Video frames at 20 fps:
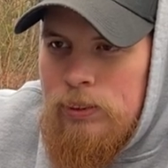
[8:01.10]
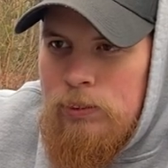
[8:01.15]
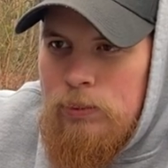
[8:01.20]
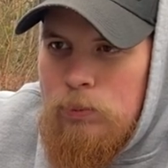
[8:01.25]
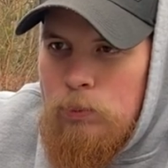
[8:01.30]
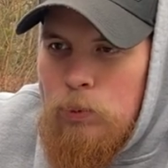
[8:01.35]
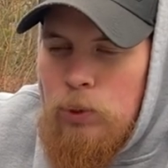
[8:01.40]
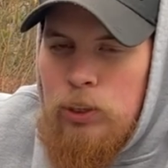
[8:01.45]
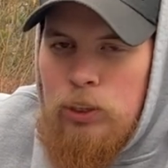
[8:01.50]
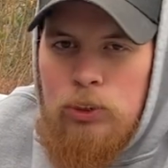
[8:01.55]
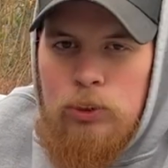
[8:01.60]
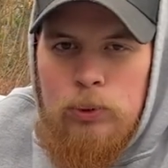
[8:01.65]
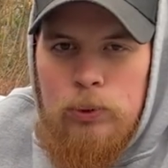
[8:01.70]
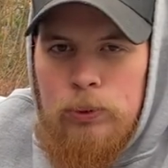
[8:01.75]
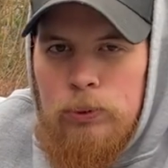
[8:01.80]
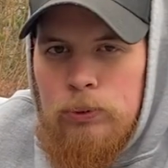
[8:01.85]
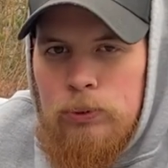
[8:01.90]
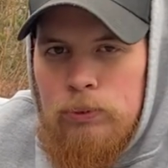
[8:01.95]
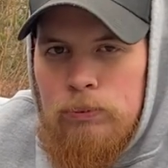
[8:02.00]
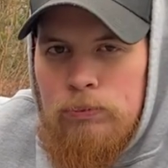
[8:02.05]
what you
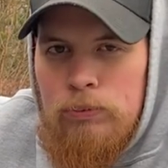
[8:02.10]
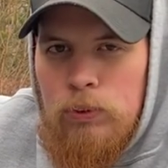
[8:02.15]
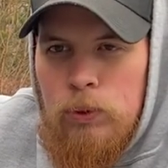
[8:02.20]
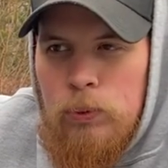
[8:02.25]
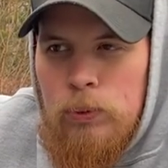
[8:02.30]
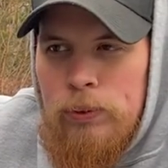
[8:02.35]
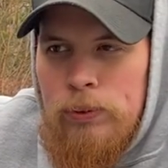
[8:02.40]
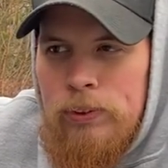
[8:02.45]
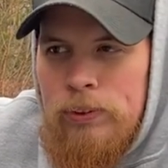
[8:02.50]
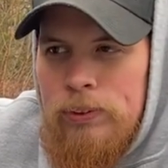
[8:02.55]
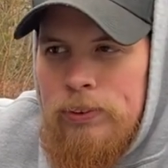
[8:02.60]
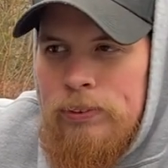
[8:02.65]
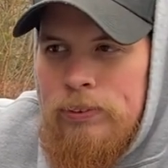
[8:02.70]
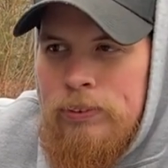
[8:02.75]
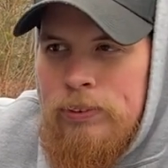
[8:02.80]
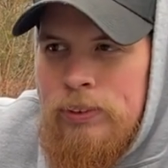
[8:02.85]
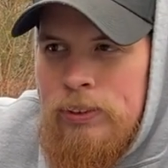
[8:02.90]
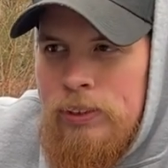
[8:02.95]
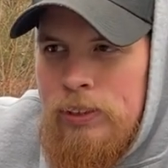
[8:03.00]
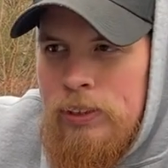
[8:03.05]
use them for,
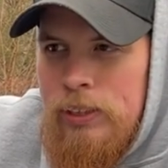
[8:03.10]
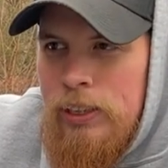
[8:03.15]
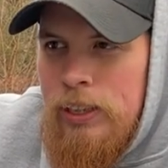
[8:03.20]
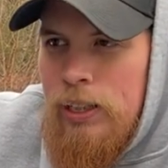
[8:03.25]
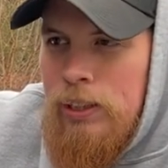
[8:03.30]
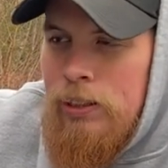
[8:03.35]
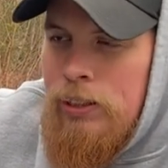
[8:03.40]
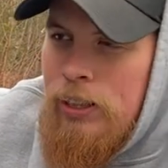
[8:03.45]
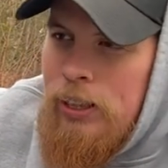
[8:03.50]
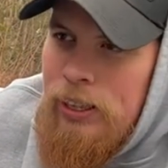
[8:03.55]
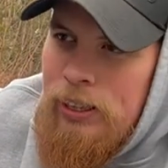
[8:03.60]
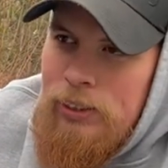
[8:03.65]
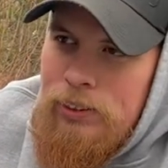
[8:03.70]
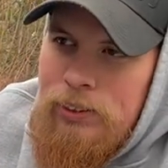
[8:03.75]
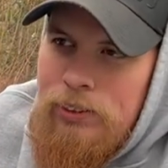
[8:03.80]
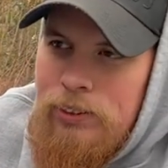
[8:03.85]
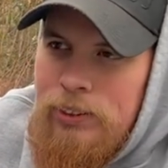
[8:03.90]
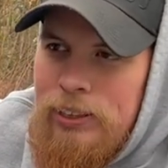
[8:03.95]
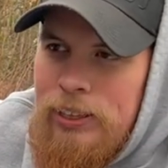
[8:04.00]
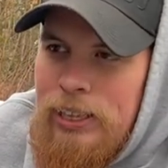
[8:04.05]

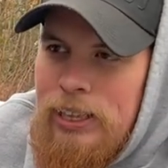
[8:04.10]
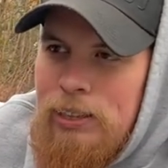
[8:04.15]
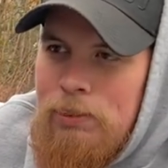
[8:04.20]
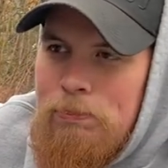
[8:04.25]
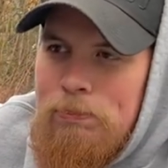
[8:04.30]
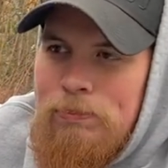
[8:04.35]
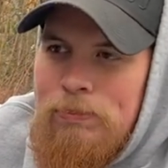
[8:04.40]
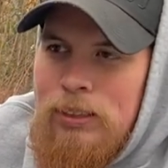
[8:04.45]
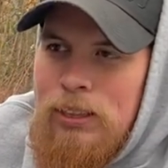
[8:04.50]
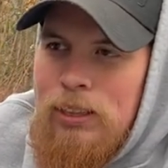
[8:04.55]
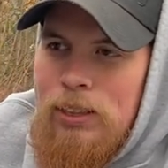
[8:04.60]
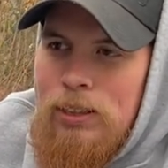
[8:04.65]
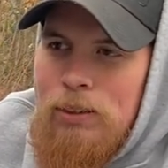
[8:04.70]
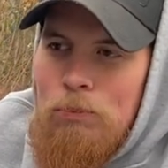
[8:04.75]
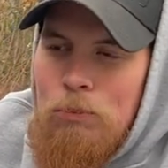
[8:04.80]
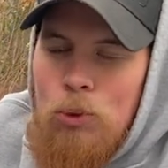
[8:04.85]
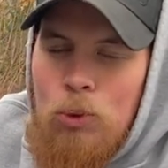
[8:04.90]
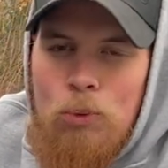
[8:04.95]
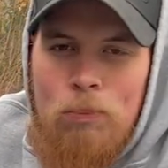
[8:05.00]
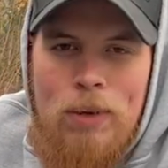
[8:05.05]
you could get
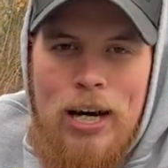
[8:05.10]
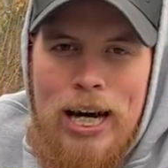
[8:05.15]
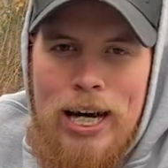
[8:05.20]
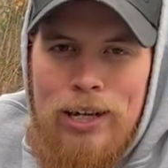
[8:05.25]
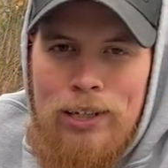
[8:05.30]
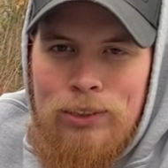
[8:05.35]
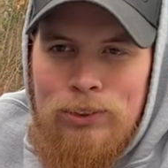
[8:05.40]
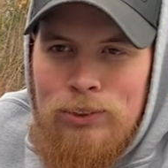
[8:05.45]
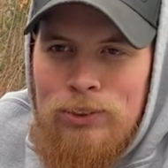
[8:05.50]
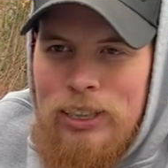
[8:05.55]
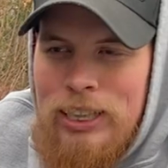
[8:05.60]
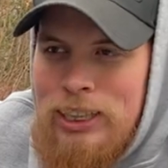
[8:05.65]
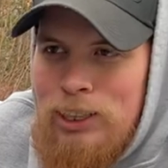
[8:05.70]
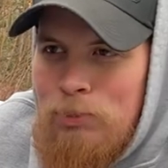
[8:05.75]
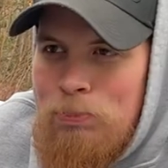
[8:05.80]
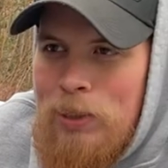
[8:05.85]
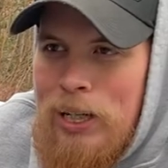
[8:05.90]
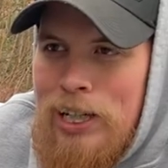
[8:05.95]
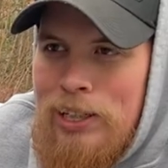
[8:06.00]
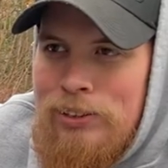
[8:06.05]
more miles, less
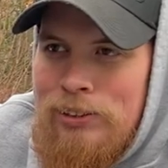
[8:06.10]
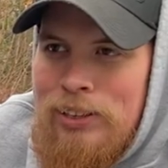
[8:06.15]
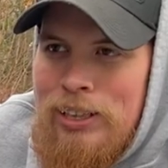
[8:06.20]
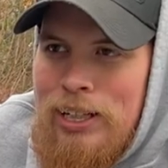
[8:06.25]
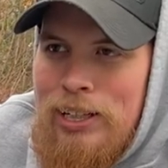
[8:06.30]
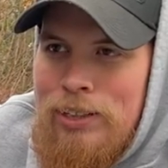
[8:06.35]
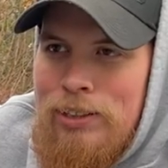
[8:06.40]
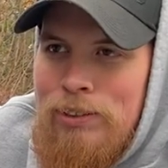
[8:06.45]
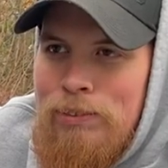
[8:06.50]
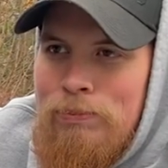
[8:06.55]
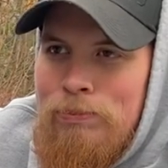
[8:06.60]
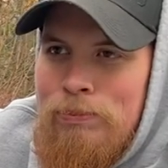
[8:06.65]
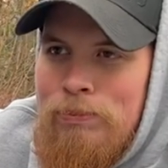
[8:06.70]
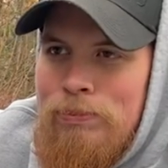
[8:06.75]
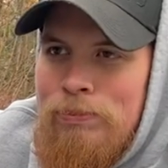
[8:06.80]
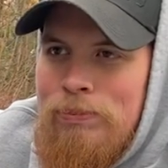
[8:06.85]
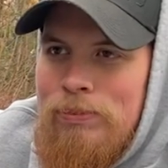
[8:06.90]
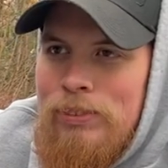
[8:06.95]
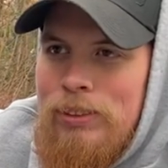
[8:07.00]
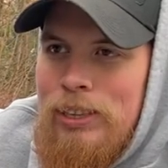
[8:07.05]
miles out of them.
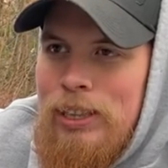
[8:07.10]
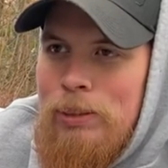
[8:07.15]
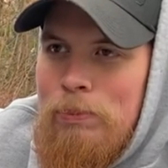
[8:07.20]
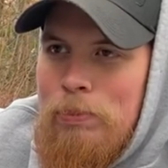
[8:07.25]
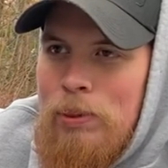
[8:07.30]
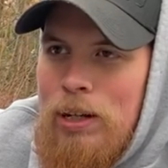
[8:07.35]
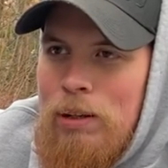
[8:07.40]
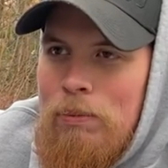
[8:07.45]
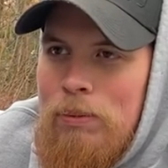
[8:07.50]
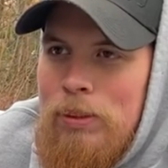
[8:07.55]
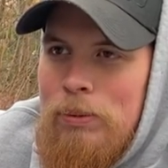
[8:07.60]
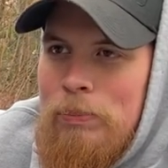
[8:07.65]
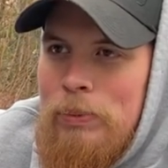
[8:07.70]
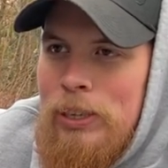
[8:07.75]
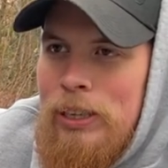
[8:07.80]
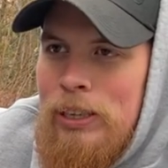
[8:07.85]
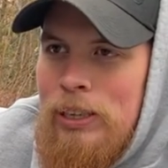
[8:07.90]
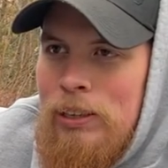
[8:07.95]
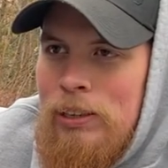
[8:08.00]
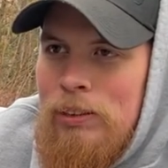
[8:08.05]
They'd probably
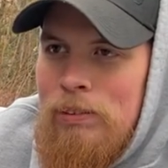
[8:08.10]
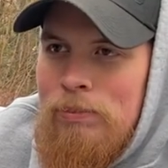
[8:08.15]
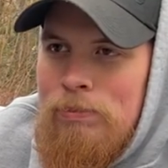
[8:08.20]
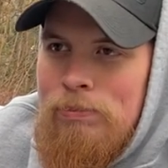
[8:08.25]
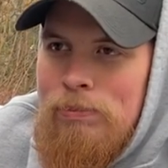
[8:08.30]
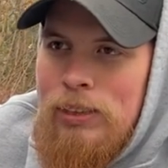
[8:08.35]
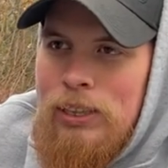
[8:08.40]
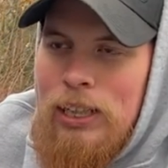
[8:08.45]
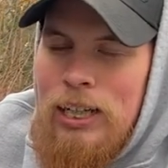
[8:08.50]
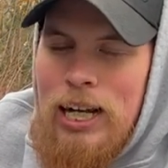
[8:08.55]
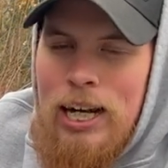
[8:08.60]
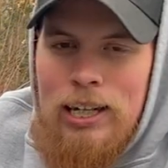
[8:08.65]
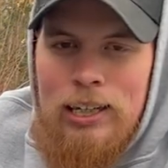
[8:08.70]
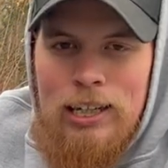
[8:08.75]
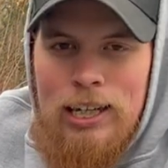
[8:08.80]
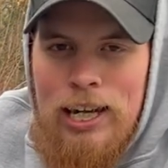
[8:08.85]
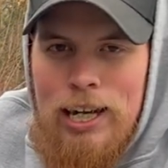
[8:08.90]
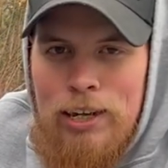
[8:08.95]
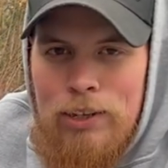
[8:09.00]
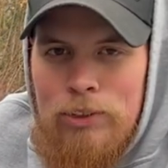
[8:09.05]
be a lot
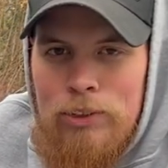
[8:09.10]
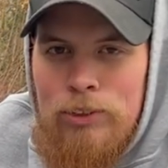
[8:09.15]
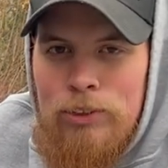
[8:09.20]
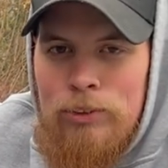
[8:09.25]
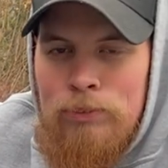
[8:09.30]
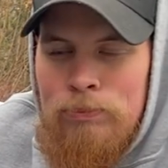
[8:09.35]
louder,